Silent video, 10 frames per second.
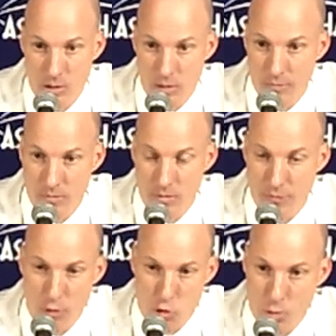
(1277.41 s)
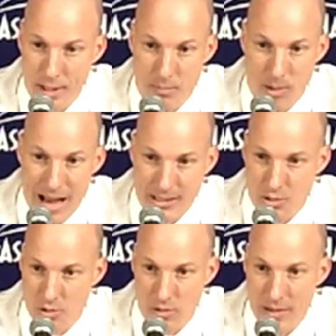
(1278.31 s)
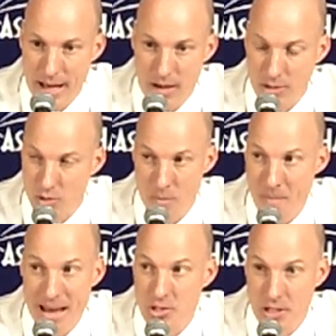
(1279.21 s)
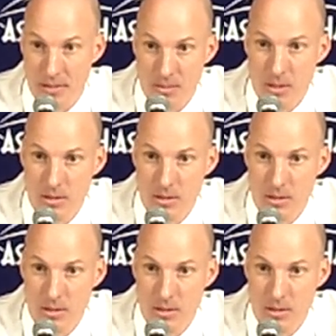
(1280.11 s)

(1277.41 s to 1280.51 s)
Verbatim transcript: You know, the first week of practice till now, it's amazing.